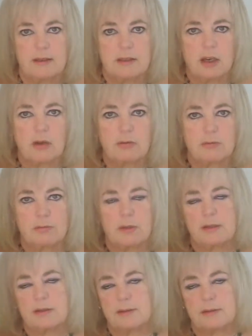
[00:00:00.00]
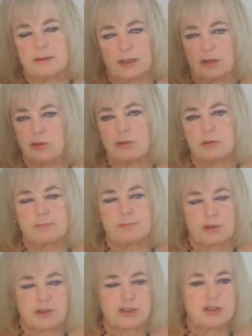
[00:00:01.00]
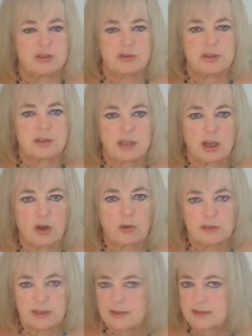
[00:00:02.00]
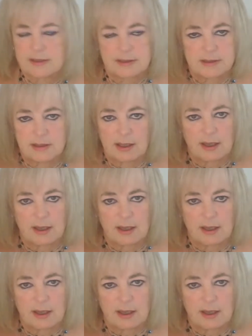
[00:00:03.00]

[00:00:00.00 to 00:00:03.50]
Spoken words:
You know, they call prostitution the oldest